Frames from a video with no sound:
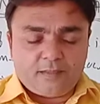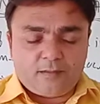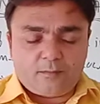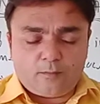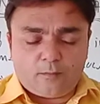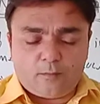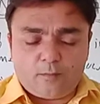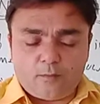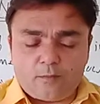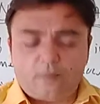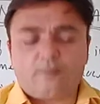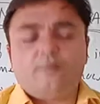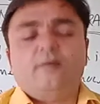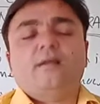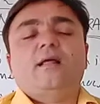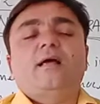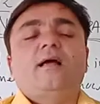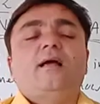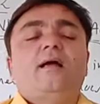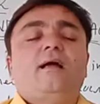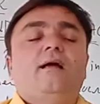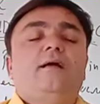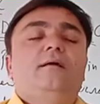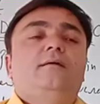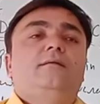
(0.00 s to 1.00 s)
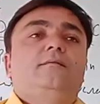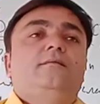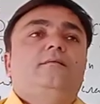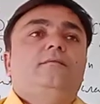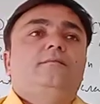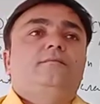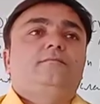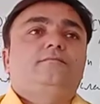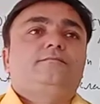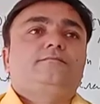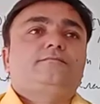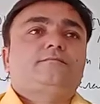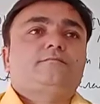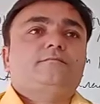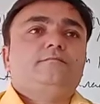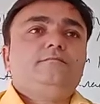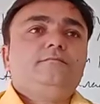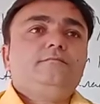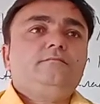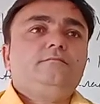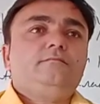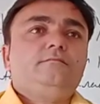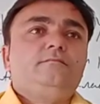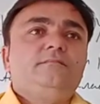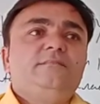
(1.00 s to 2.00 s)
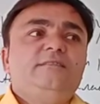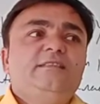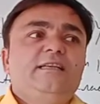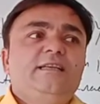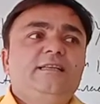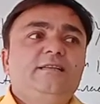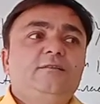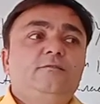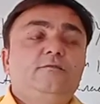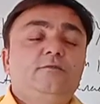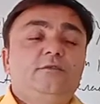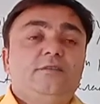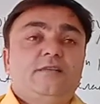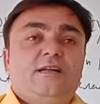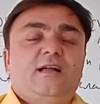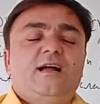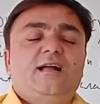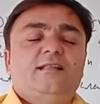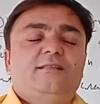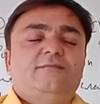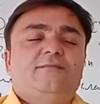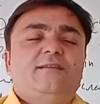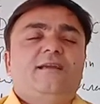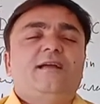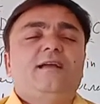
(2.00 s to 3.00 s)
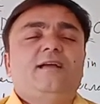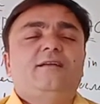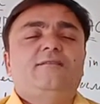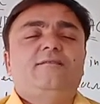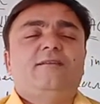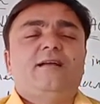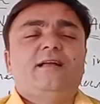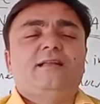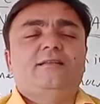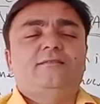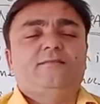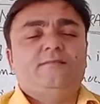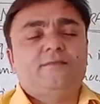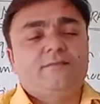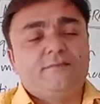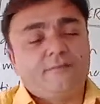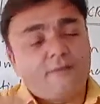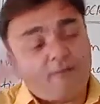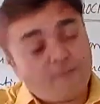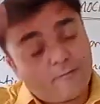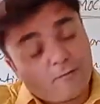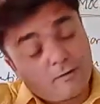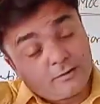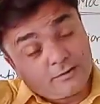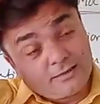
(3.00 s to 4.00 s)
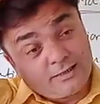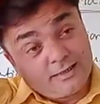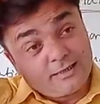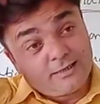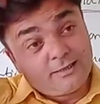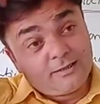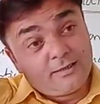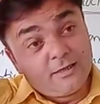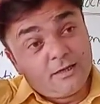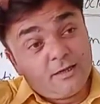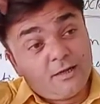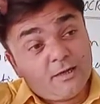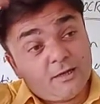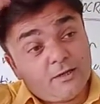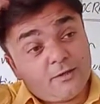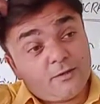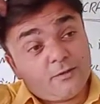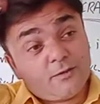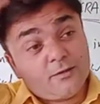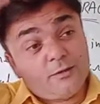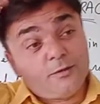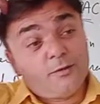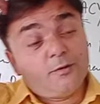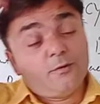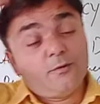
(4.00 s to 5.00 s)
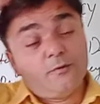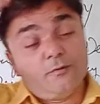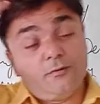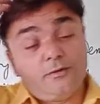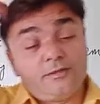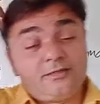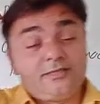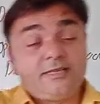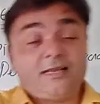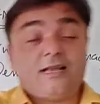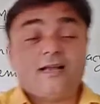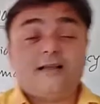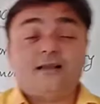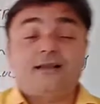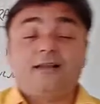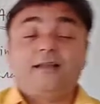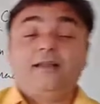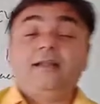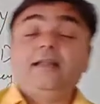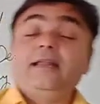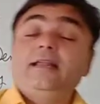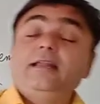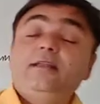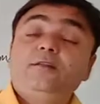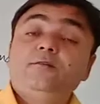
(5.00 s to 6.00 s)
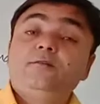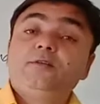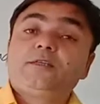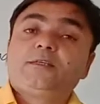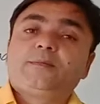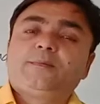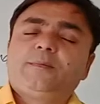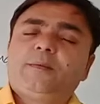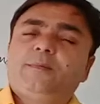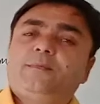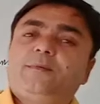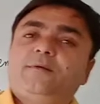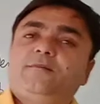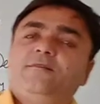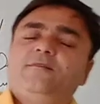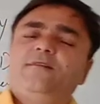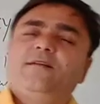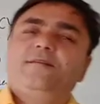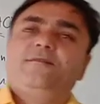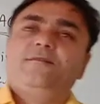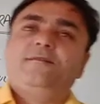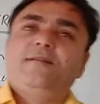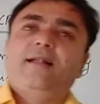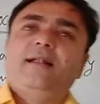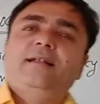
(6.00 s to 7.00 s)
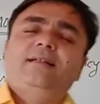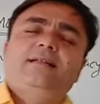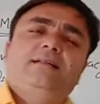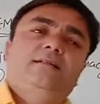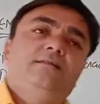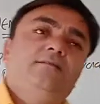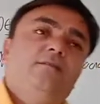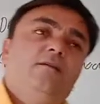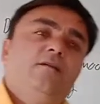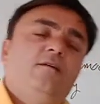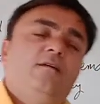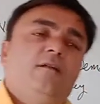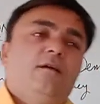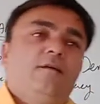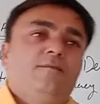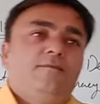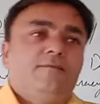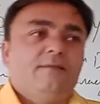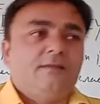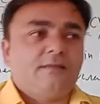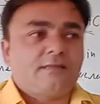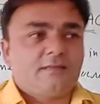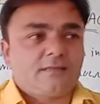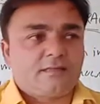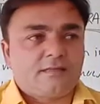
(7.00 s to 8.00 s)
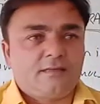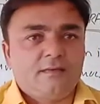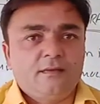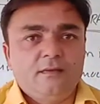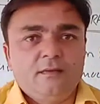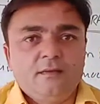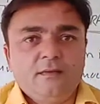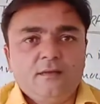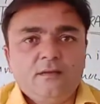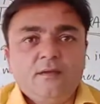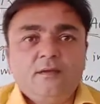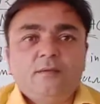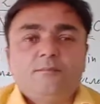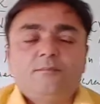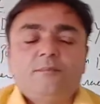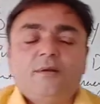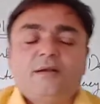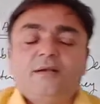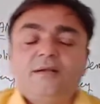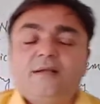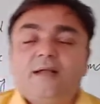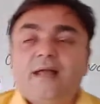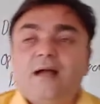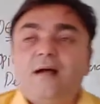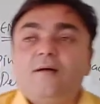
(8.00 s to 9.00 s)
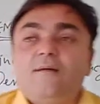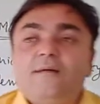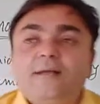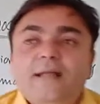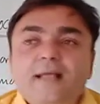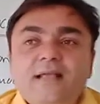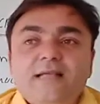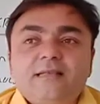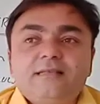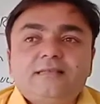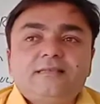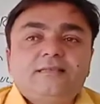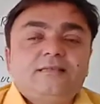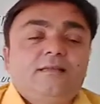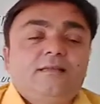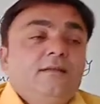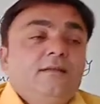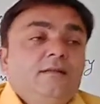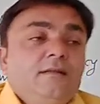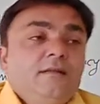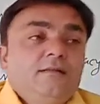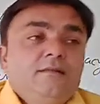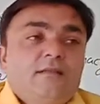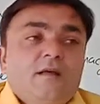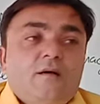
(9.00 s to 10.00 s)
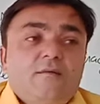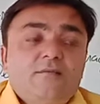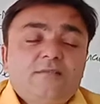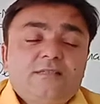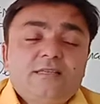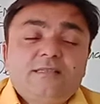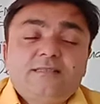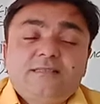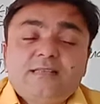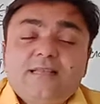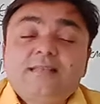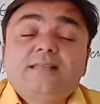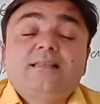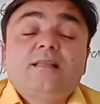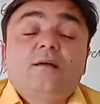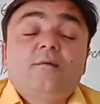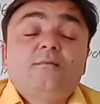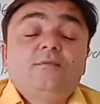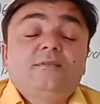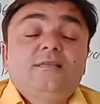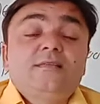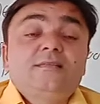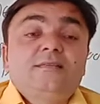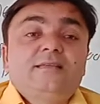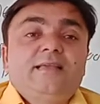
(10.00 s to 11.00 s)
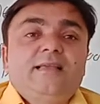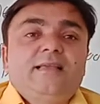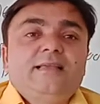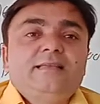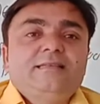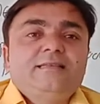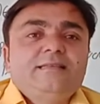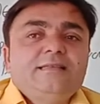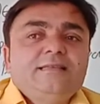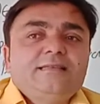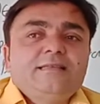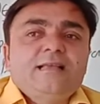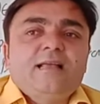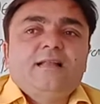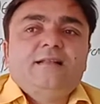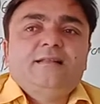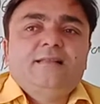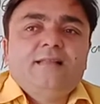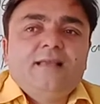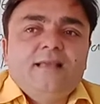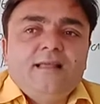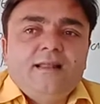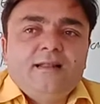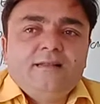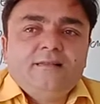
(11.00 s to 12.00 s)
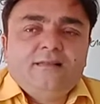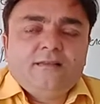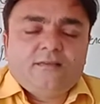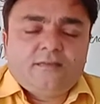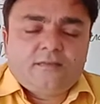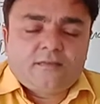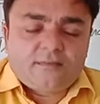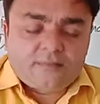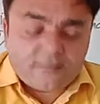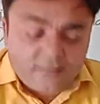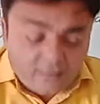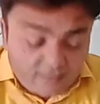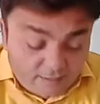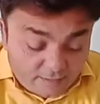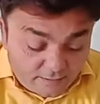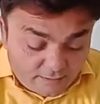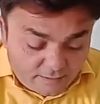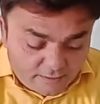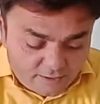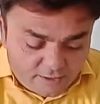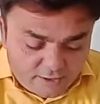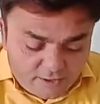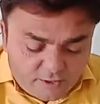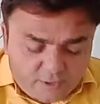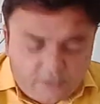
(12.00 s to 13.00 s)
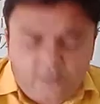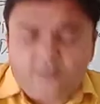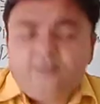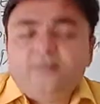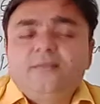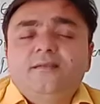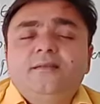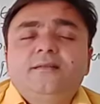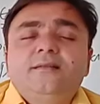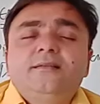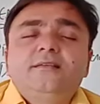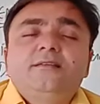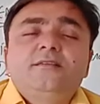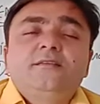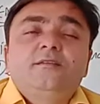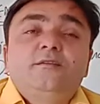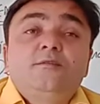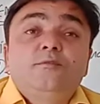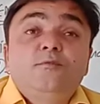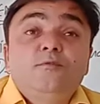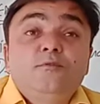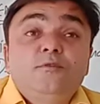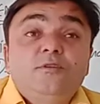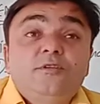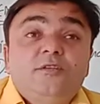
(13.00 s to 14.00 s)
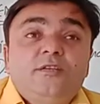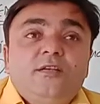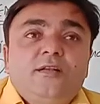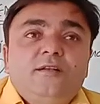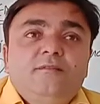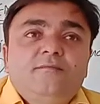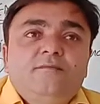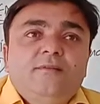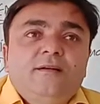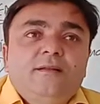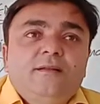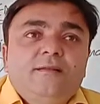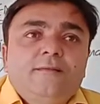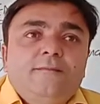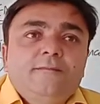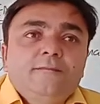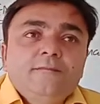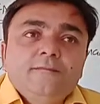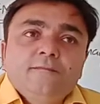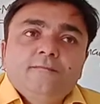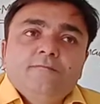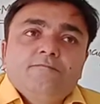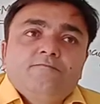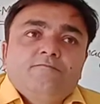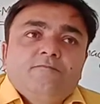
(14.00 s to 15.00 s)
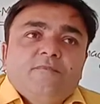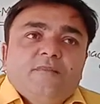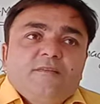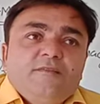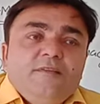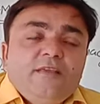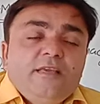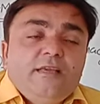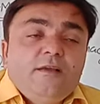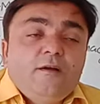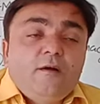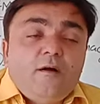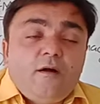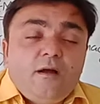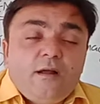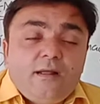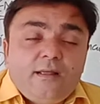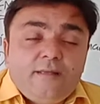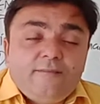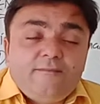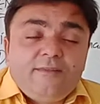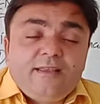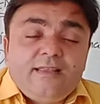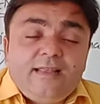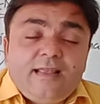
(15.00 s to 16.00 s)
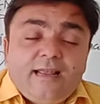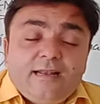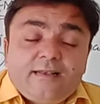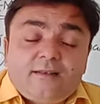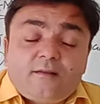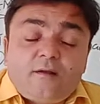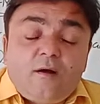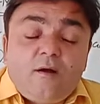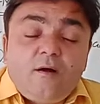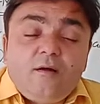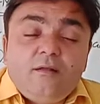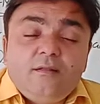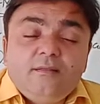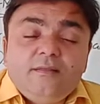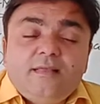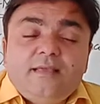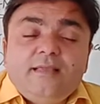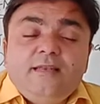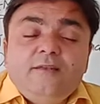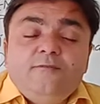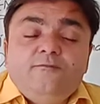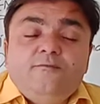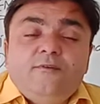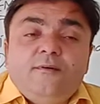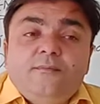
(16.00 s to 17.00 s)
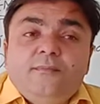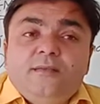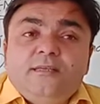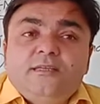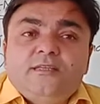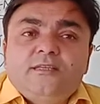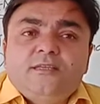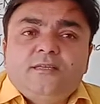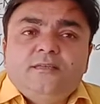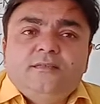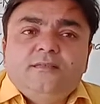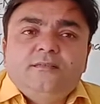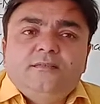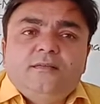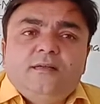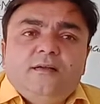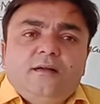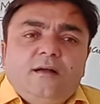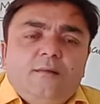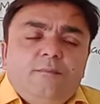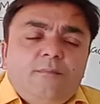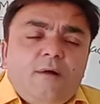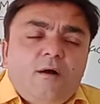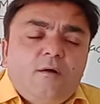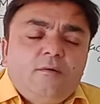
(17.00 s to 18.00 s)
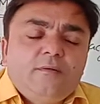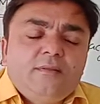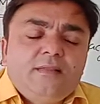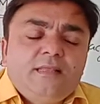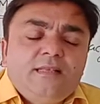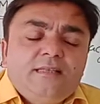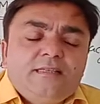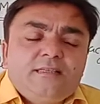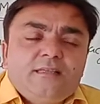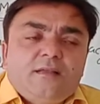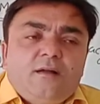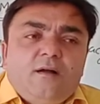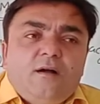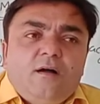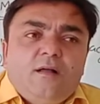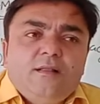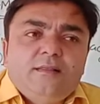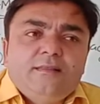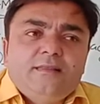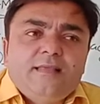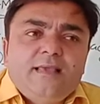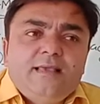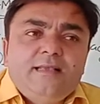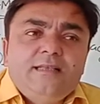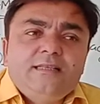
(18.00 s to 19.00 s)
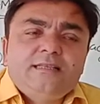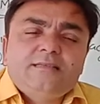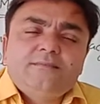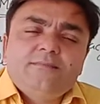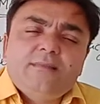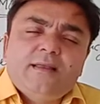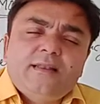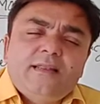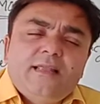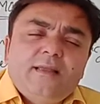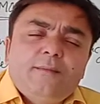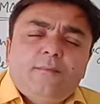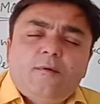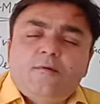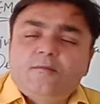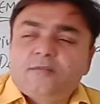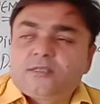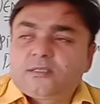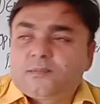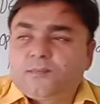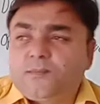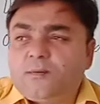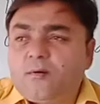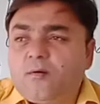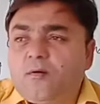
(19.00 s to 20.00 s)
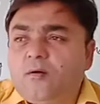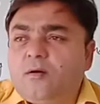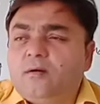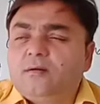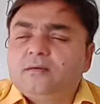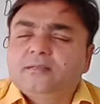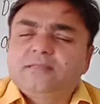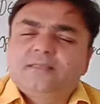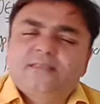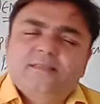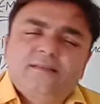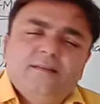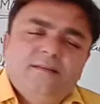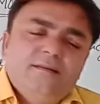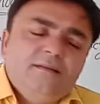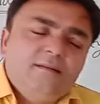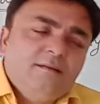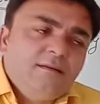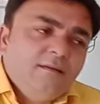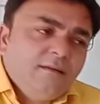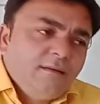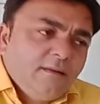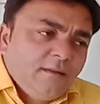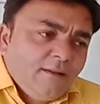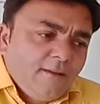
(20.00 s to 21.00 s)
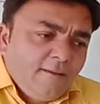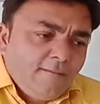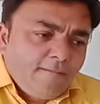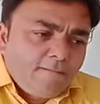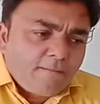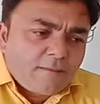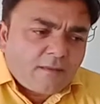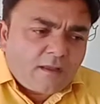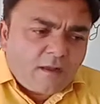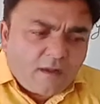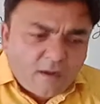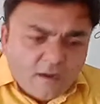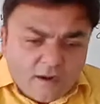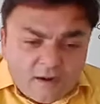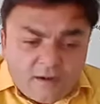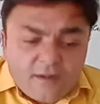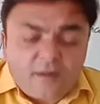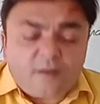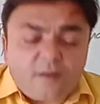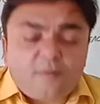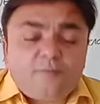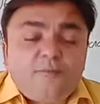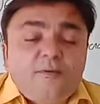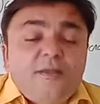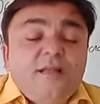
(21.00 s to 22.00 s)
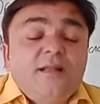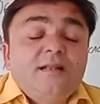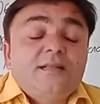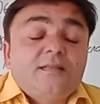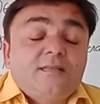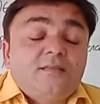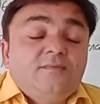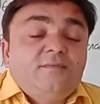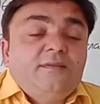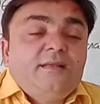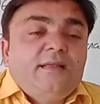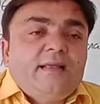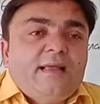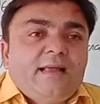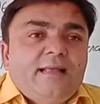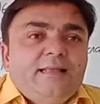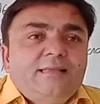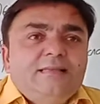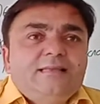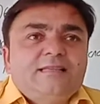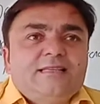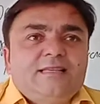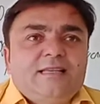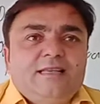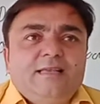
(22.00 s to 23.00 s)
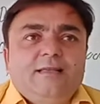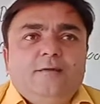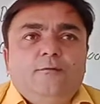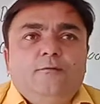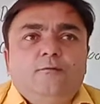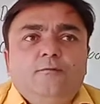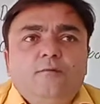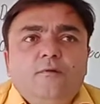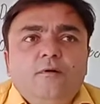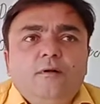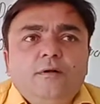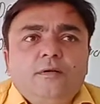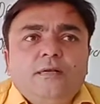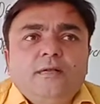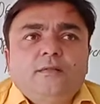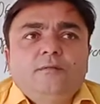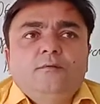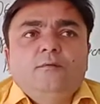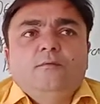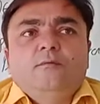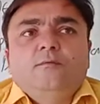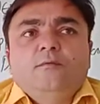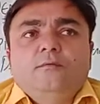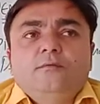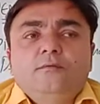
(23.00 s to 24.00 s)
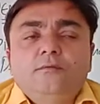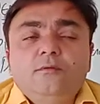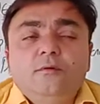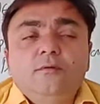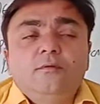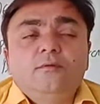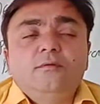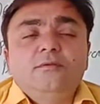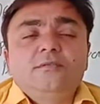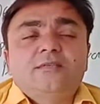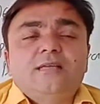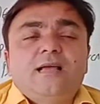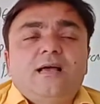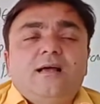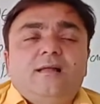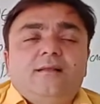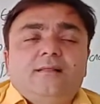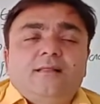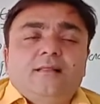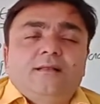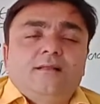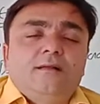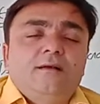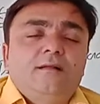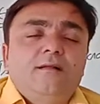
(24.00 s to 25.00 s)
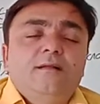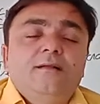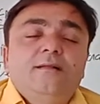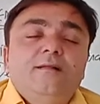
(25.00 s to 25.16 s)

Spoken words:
corona in Gujarat, while we were watching news, we are reading newspaper, we are frightened, all of us. But nowadays, thousands and thousands cases are there. The situation is crucial one. We get all the information about these all things, many about sports, current affairs. We can say what those are the current